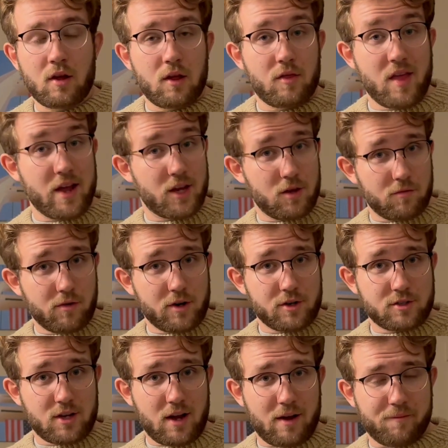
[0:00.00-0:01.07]
Thank you for your
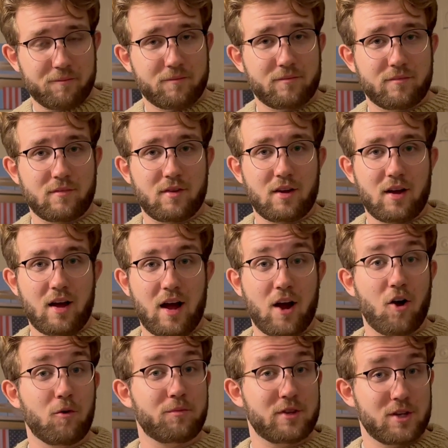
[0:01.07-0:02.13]
time. I
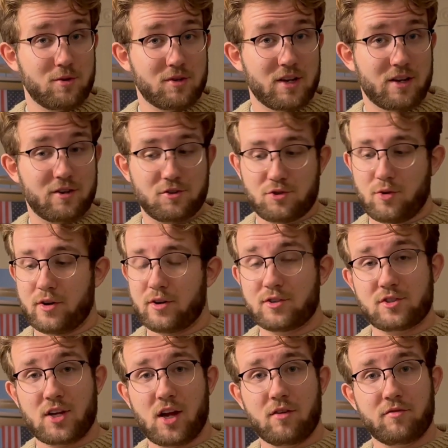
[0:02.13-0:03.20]
hope that you did enjoy
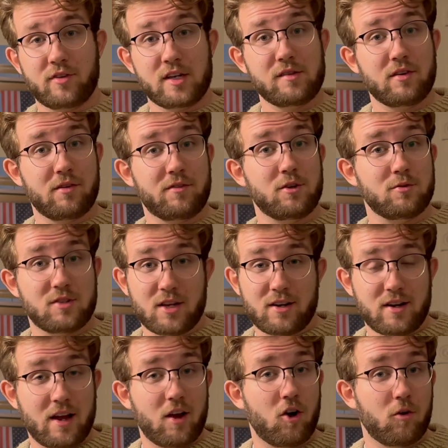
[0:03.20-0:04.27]
yourself, and even if you
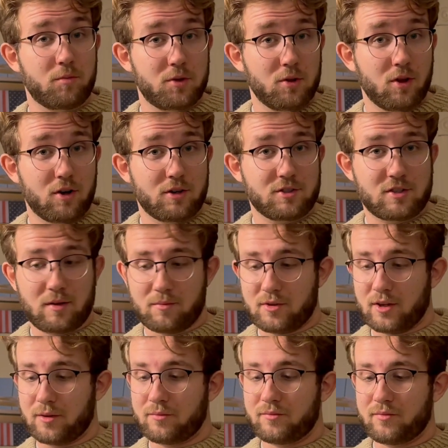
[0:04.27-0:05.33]
didn't, I hope you learned
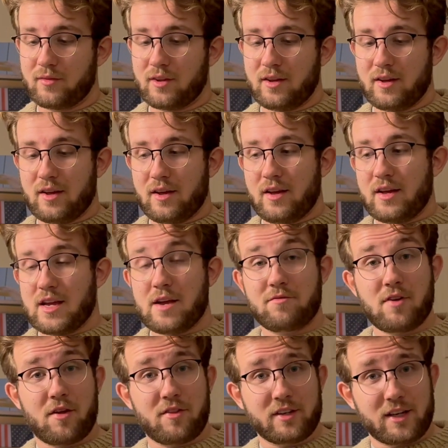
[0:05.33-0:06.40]
something. If
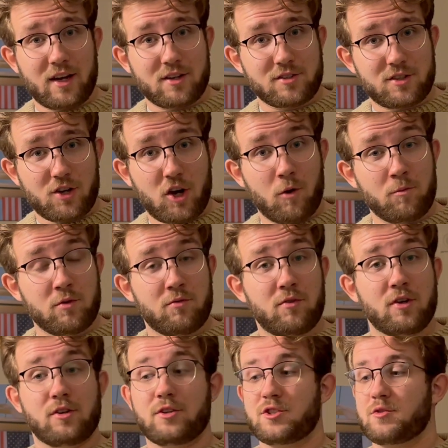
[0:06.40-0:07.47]
nothing else, I hope you
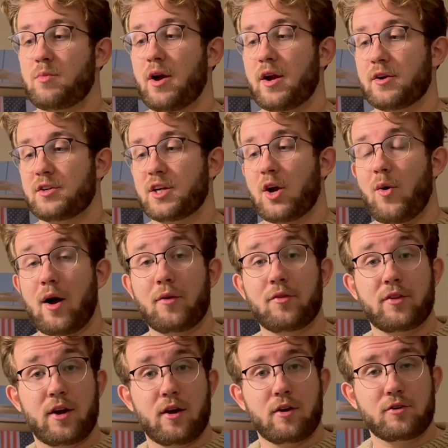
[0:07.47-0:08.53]
feel inspired to go out
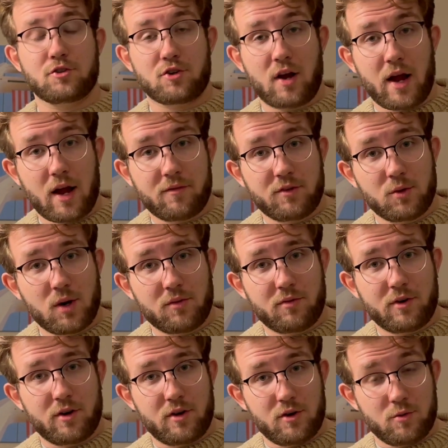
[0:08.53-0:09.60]
there and try a few
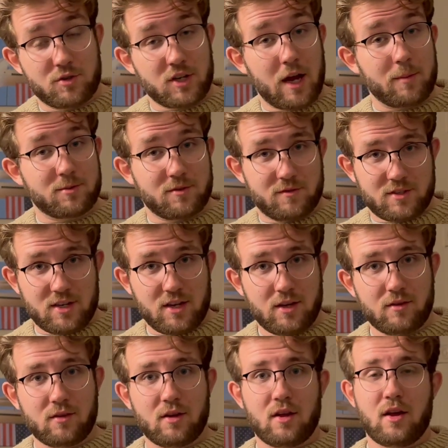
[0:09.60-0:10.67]
different new types of tea.
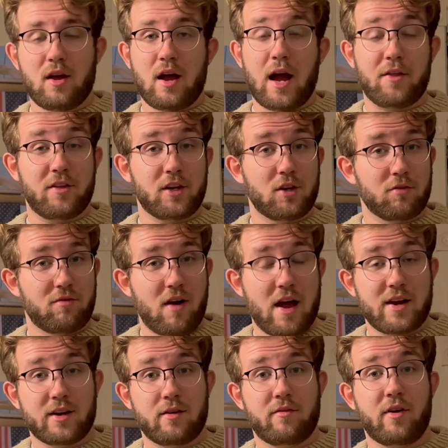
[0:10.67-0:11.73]
I think you'll find
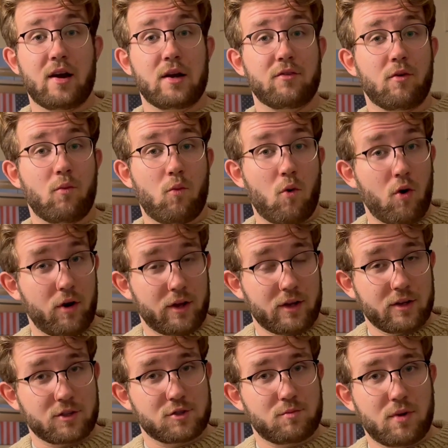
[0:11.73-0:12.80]
it a very rewarding
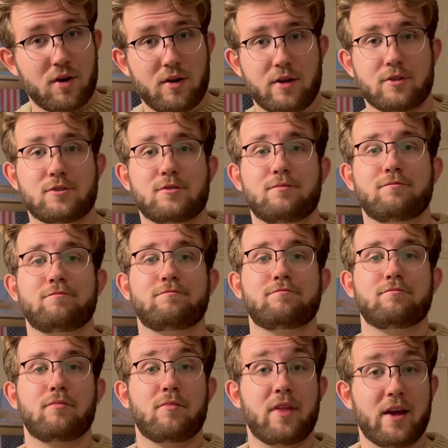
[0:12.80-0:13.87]
experience.
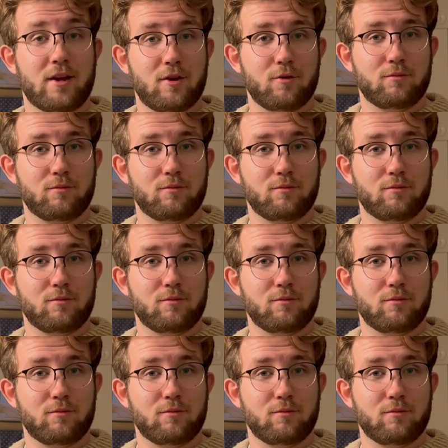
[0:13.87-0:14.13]
Thank you.